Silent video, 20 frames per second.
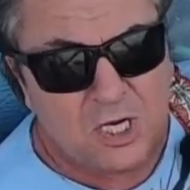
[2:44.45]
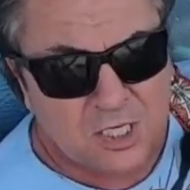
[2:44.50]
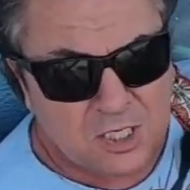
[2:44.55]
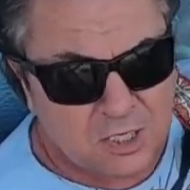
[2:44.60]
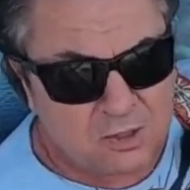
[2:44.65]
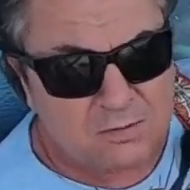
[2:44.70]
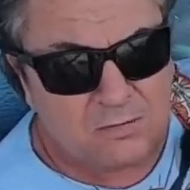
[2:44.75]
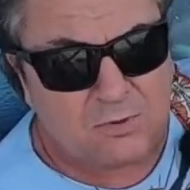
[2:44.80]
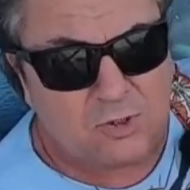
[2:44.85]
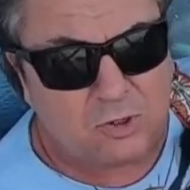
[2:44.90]

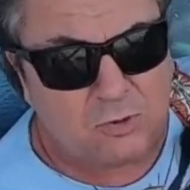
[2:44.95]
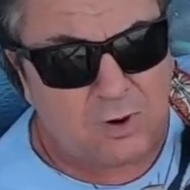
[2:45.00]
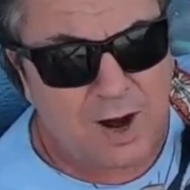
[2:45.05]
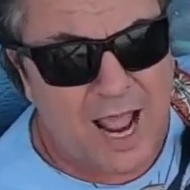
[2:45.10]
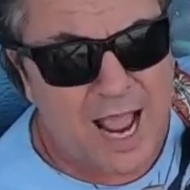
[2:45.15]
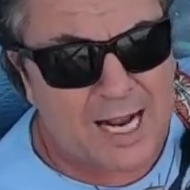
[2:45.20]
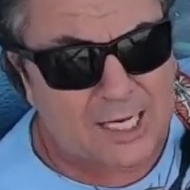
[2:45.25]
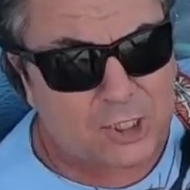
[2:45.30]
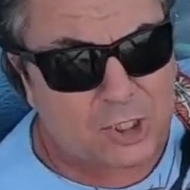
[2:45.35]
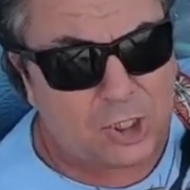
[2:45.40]
come to
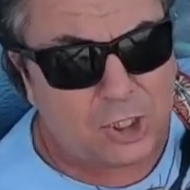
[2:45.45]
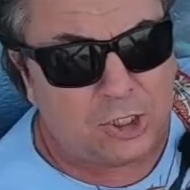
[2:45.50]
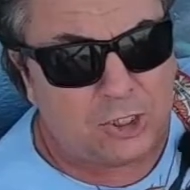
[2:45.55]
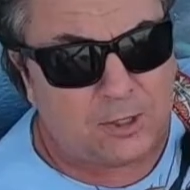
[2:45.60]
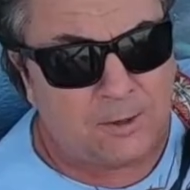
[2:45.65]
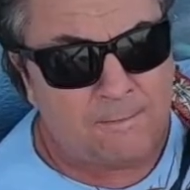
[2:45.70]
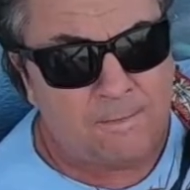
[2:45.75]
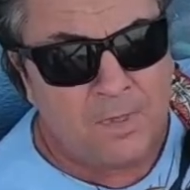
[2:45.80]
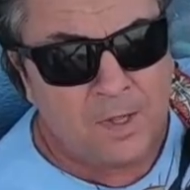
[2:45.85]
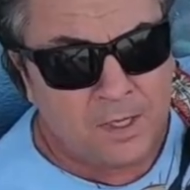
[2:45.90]

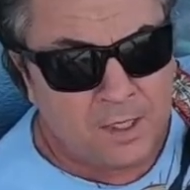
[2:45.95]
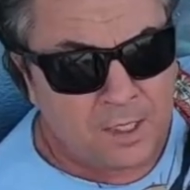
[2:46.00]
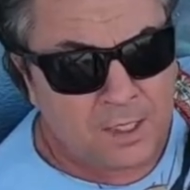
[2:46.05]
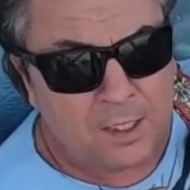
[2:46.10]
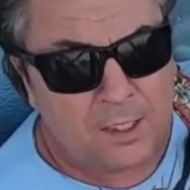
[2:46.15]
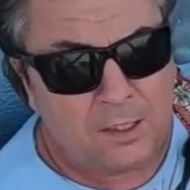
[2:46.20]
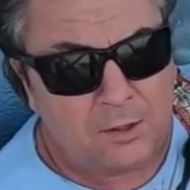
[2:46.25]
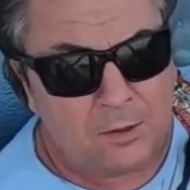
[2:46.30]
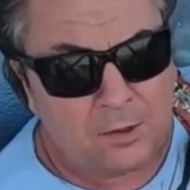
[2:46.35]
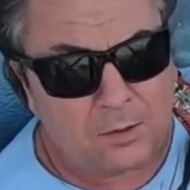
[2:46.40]
action,
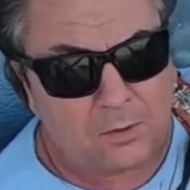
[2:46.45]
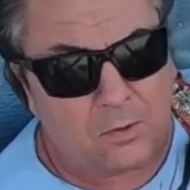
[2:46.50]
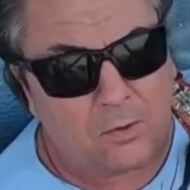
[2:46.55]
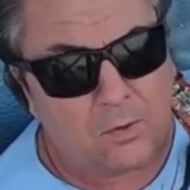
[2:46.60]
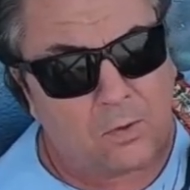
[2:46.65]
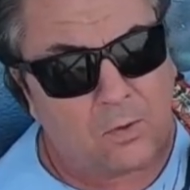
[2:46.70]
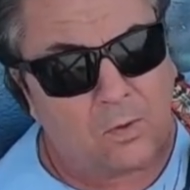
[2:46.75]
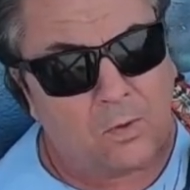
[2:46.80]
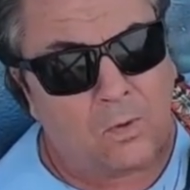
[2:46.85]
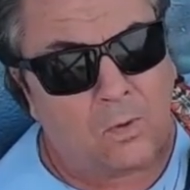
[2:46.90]
hear the
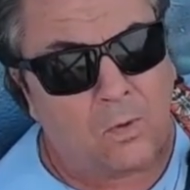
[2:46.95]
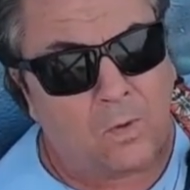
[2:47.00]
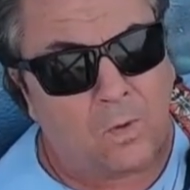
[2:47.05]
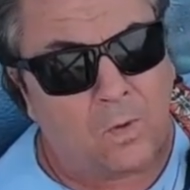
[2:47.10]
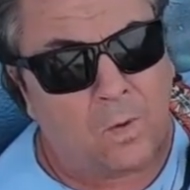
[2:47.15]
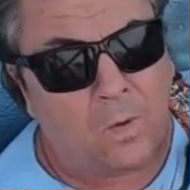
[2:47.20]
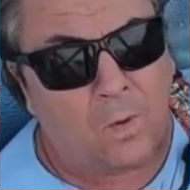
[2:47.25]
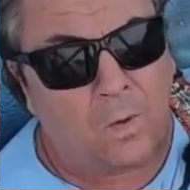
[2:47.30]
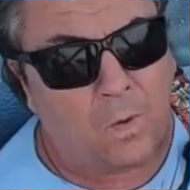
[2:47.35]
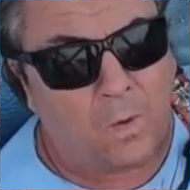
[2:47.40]

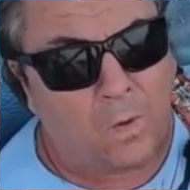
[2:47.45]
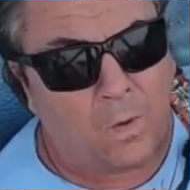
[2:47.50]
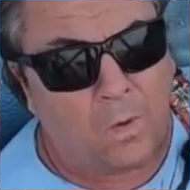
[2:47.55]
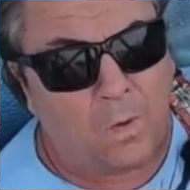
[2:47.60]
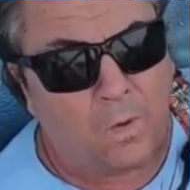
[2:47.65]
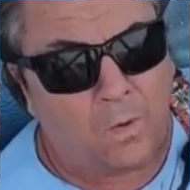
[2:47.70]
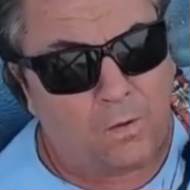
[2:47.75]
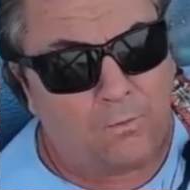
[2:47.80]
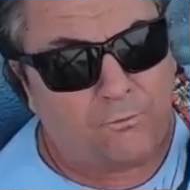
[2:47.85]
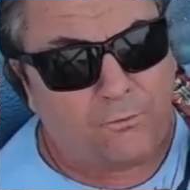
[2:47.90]

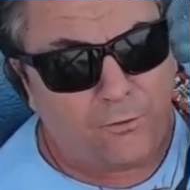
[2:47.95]
call.